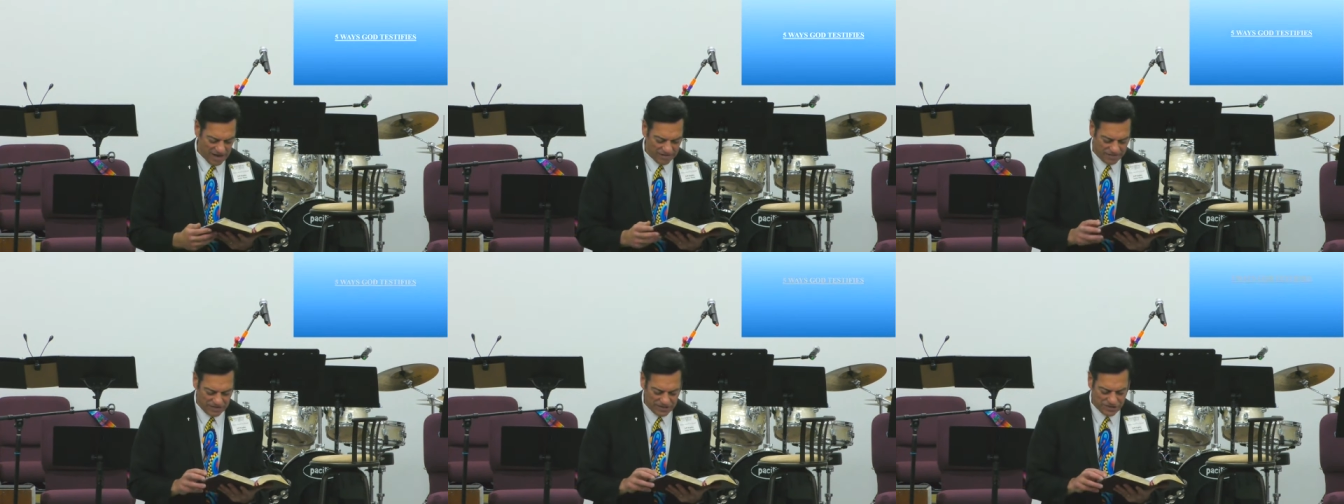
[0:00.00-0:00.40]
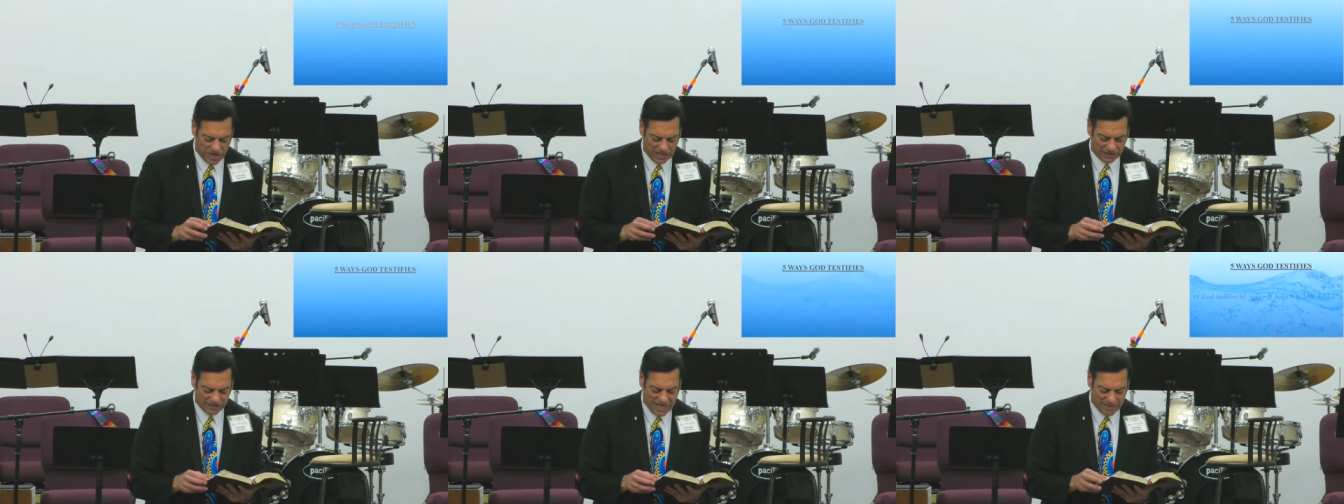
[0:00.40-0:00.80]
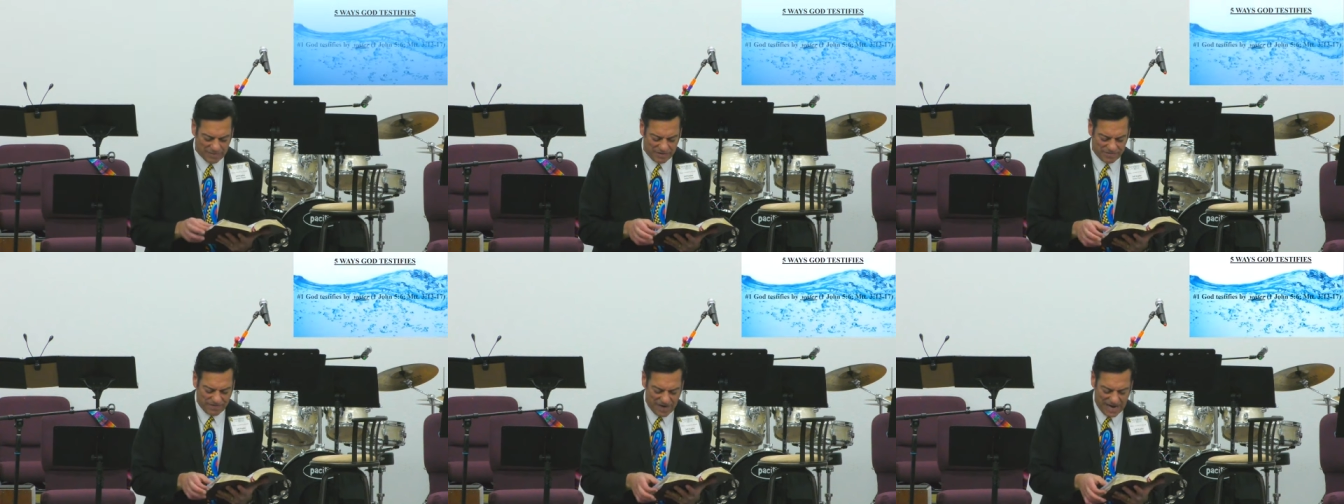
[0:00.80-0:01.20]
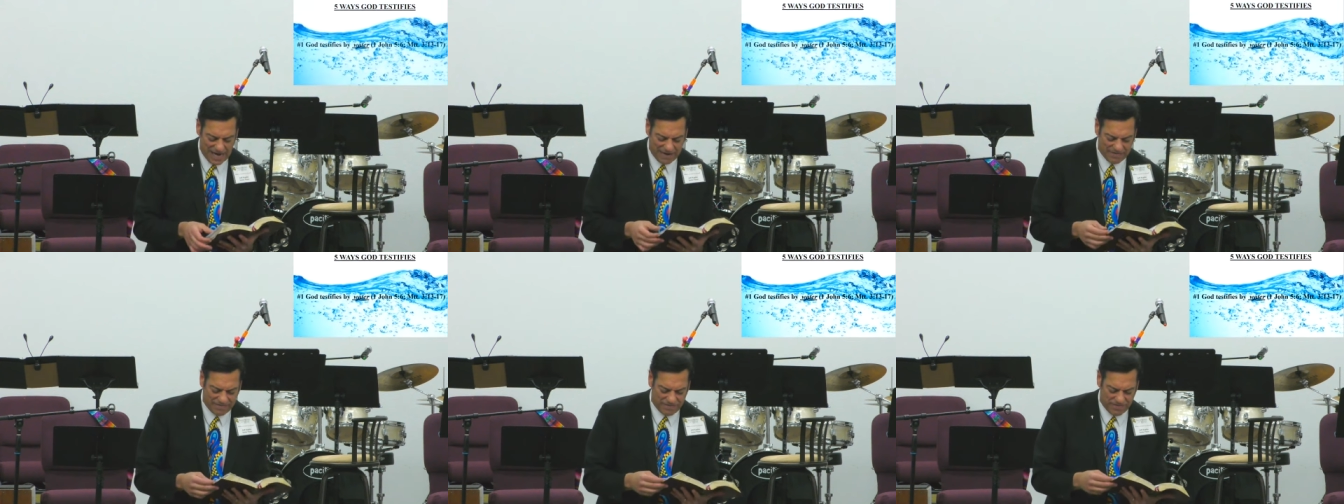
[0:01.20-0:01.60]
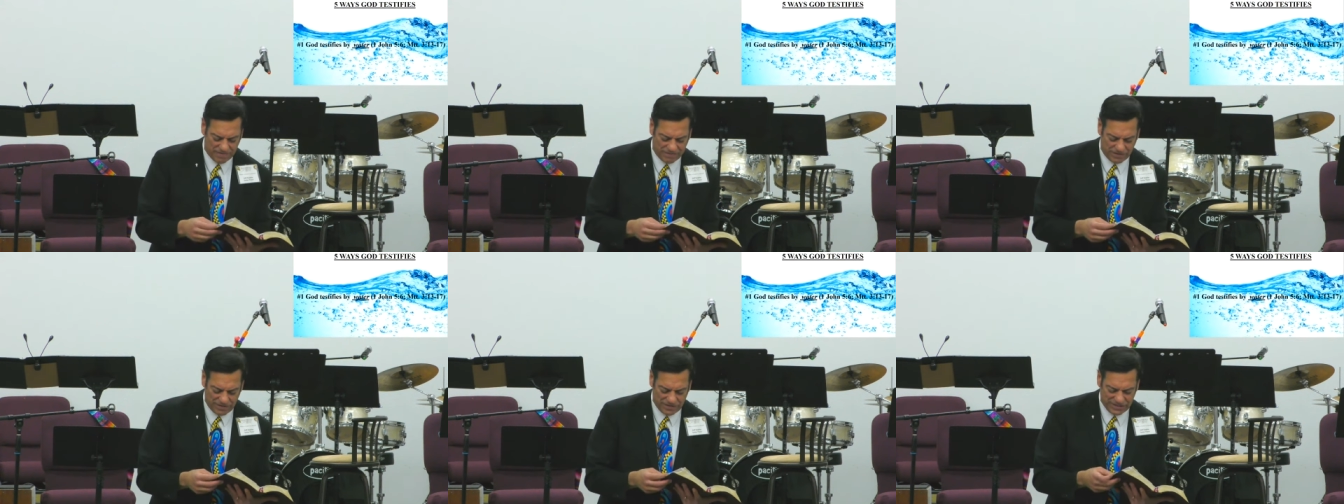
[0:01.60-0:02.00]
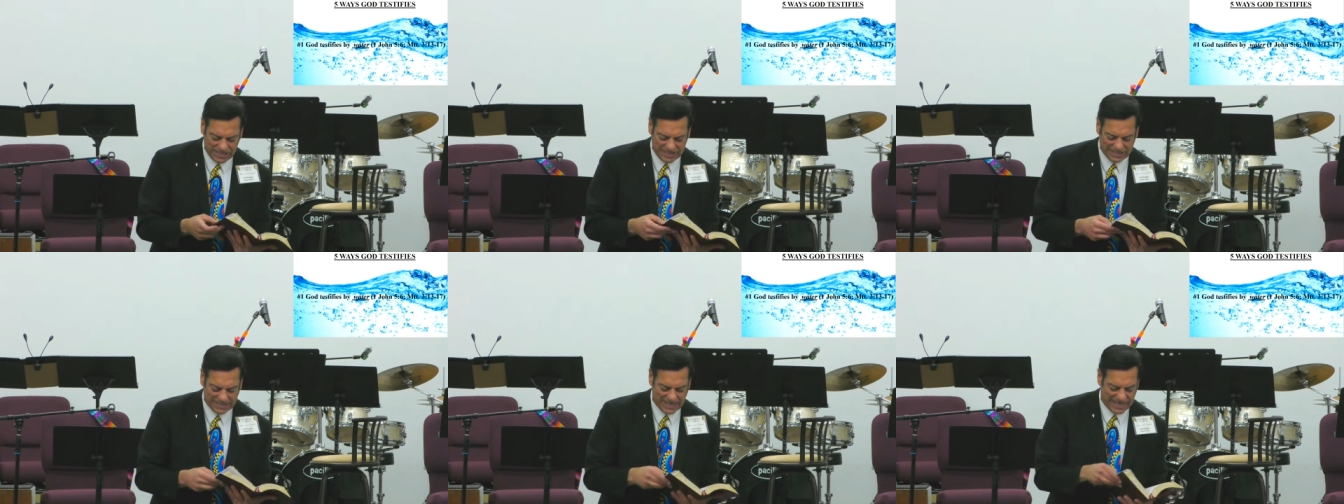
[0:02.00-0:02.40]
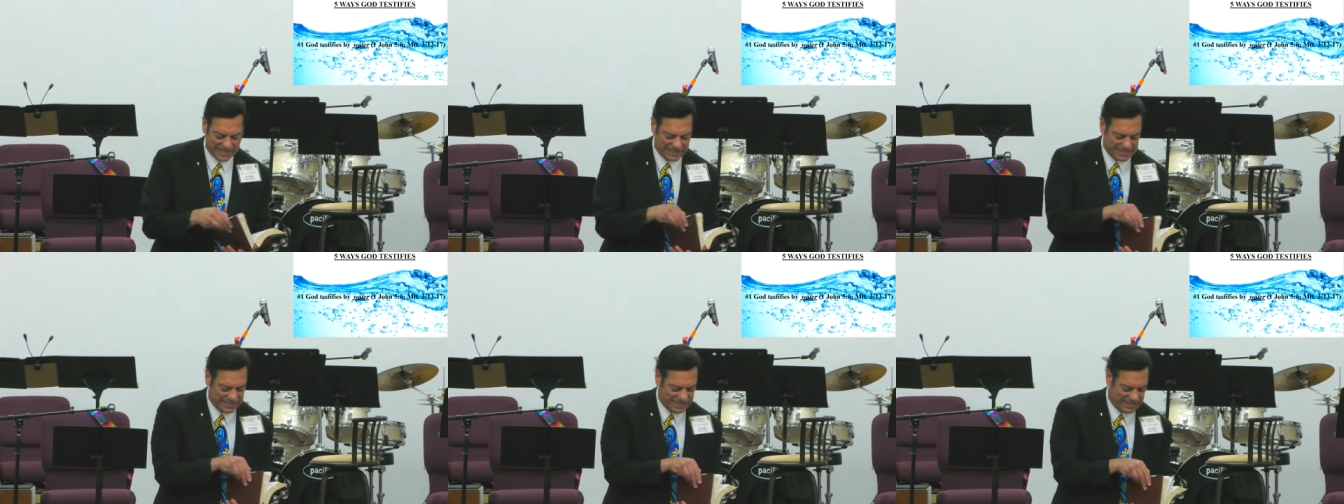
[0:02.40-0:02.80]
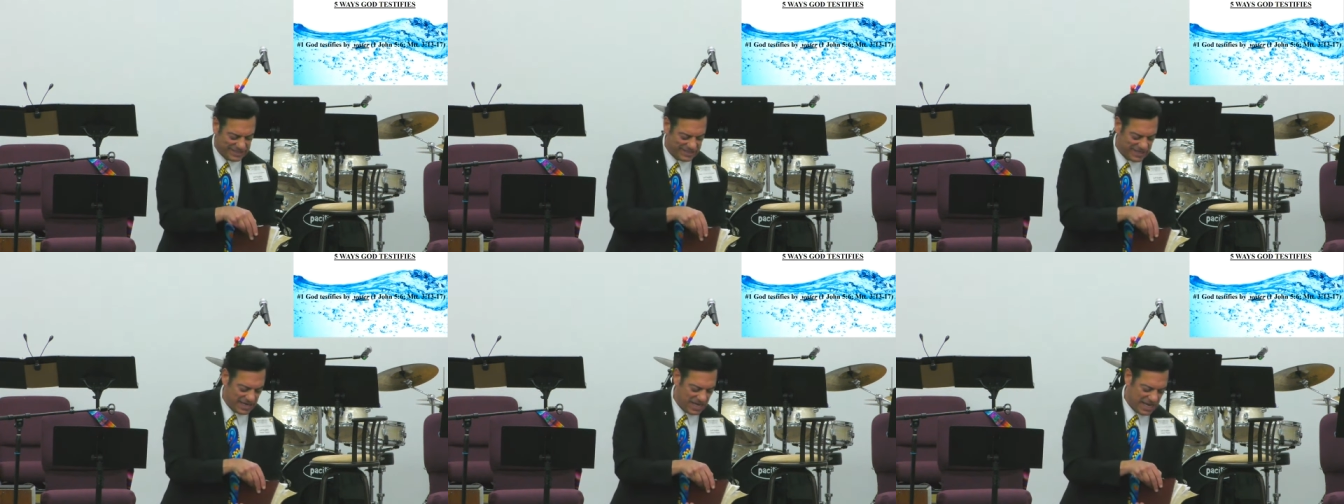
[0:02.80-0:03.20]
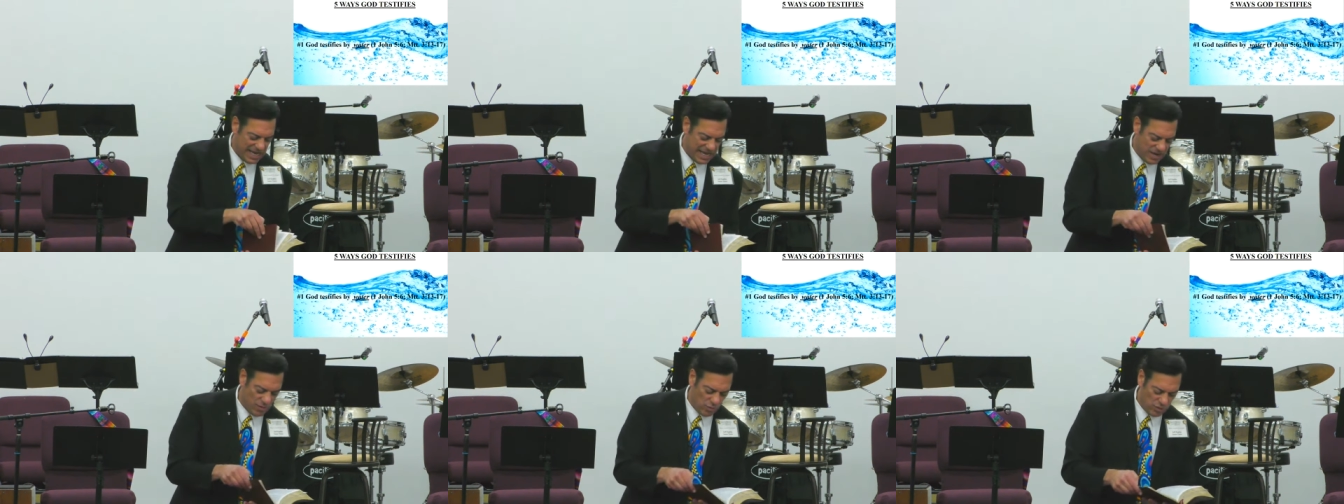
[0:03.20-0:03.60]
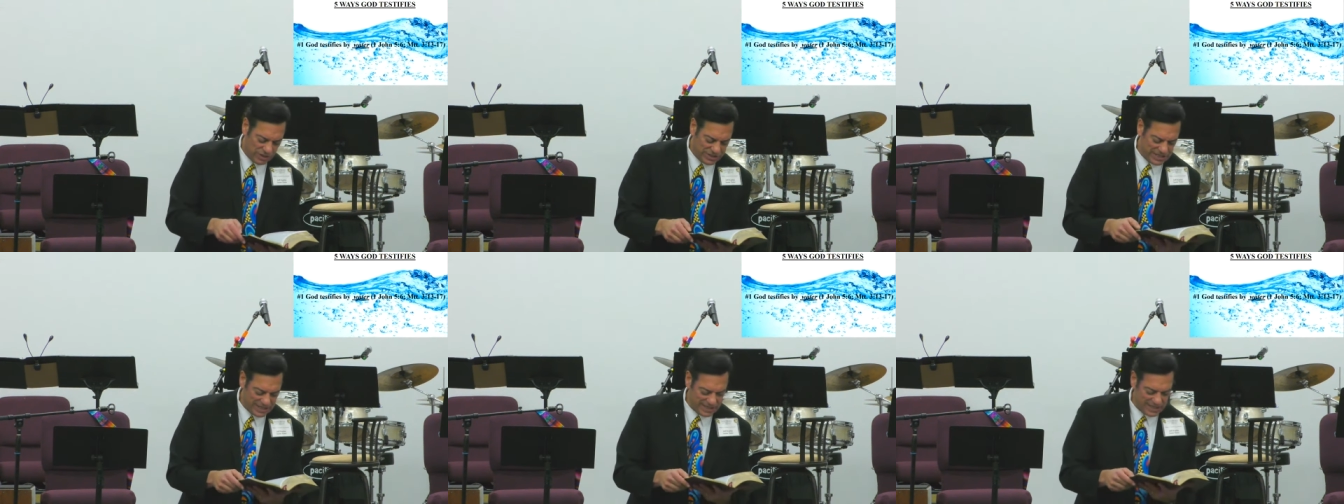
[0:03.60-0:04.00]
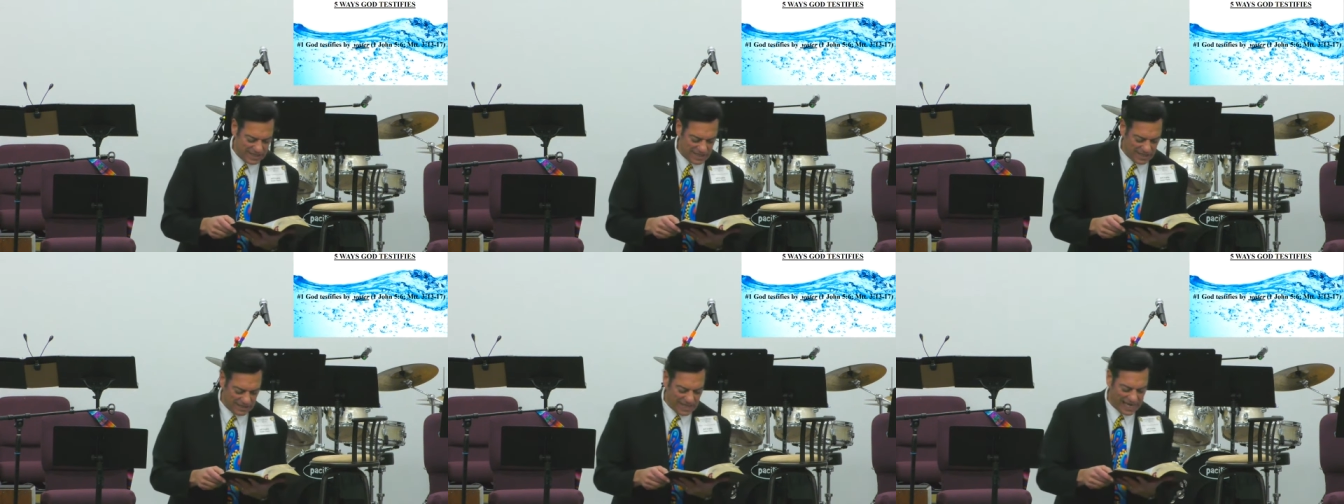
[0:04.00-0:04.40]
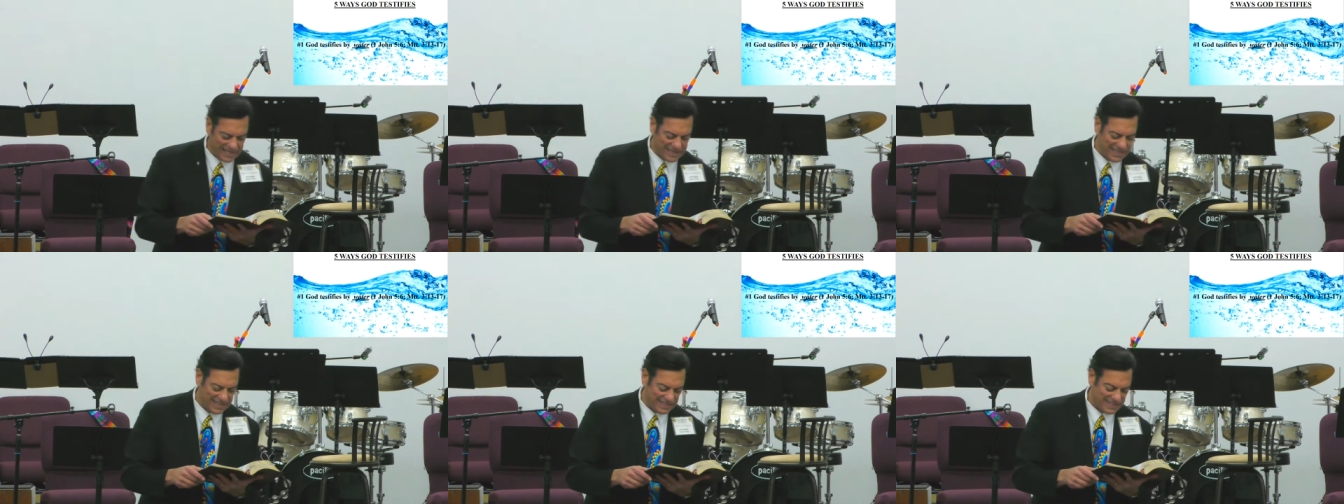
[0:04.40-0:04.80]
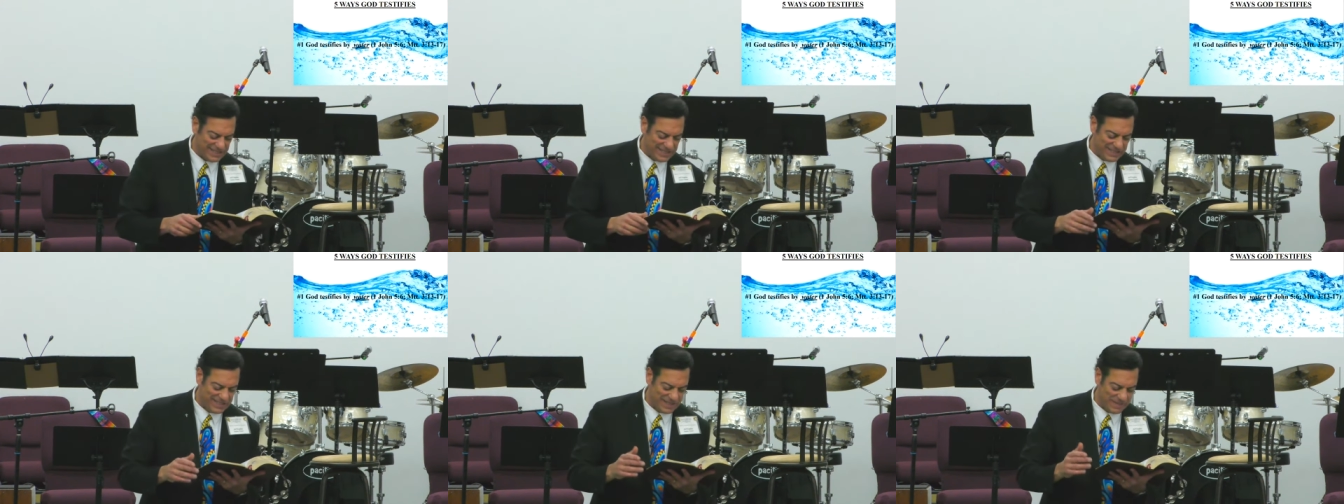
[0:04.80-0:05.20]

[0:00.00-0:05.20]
1 John chapter 5, verse 6, words it like this.